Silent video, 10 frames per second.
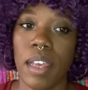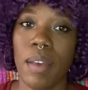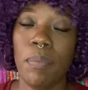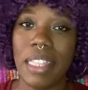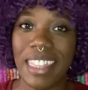
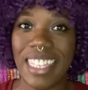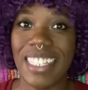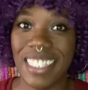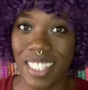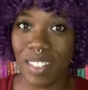But
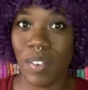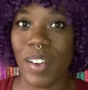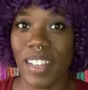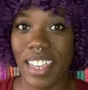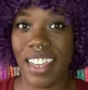this is
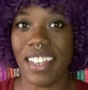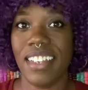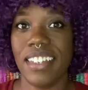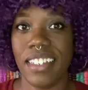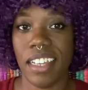working.
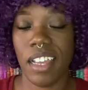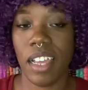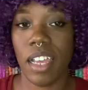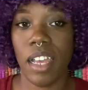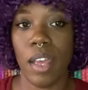
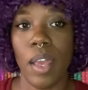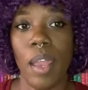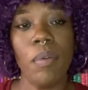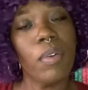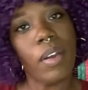
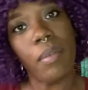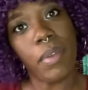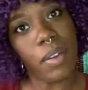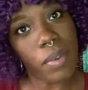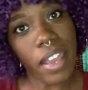And we're going to
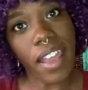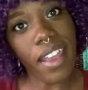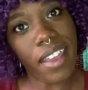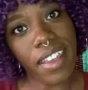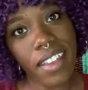be
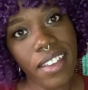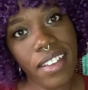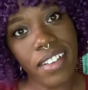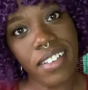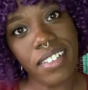okay.
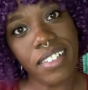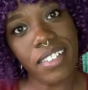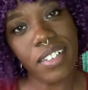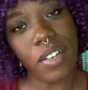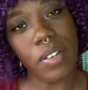
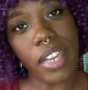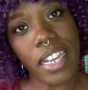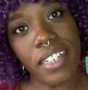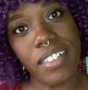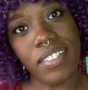
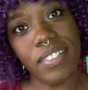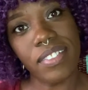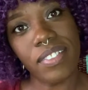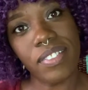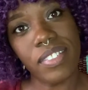Okay?
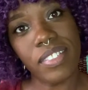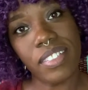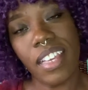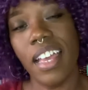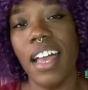
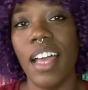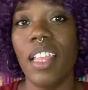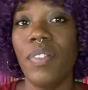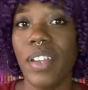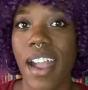I
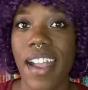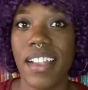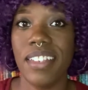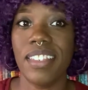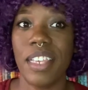love you
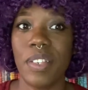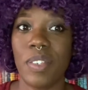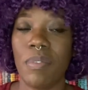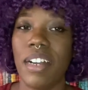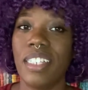guys. Thank you
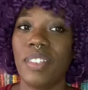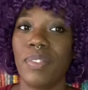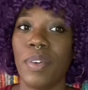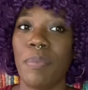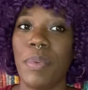so much
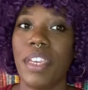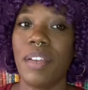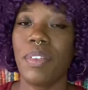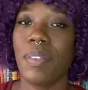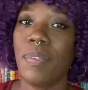for being
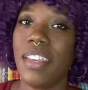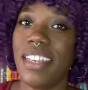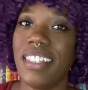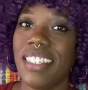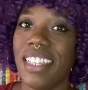with
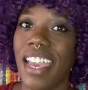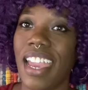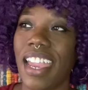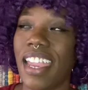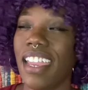me
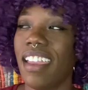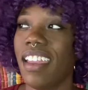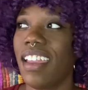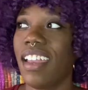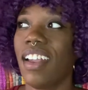today
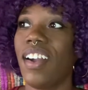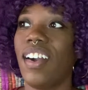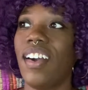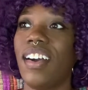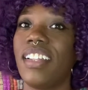
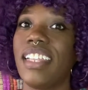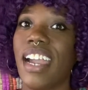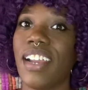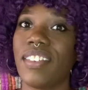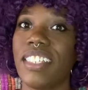on a
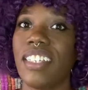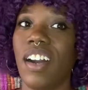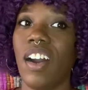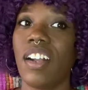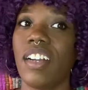diary
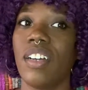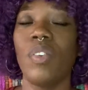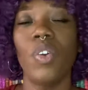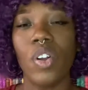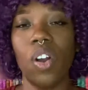talk.
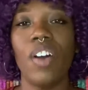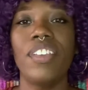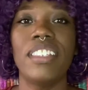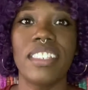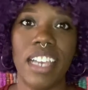We'll call
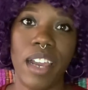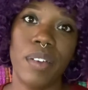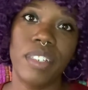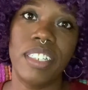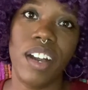these a
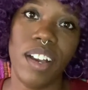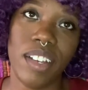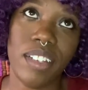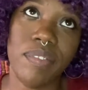diary talk.